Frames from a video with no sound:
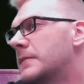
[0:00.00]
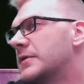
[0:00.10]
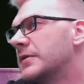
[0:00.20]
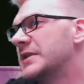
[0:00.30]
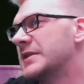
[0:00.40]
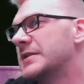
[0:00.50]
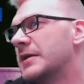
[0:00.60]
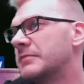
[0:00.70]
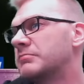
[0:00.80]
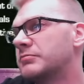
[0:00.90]
so this is
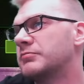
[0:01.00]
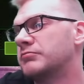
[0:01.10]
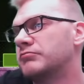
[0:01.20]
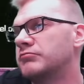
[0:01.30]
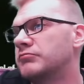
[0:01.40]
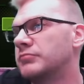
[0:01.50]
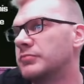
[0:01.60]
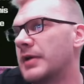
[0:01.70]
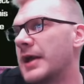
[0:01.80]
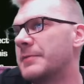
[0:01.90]
the
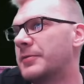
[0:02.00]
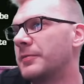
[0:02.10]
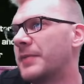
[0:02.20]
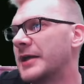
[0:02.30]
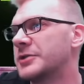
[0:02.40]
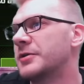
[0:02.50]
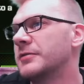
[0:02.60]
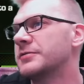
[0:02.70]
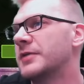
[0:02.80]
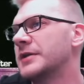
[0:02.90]
April patch
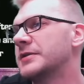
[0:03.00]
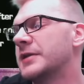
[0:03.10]
notes, right?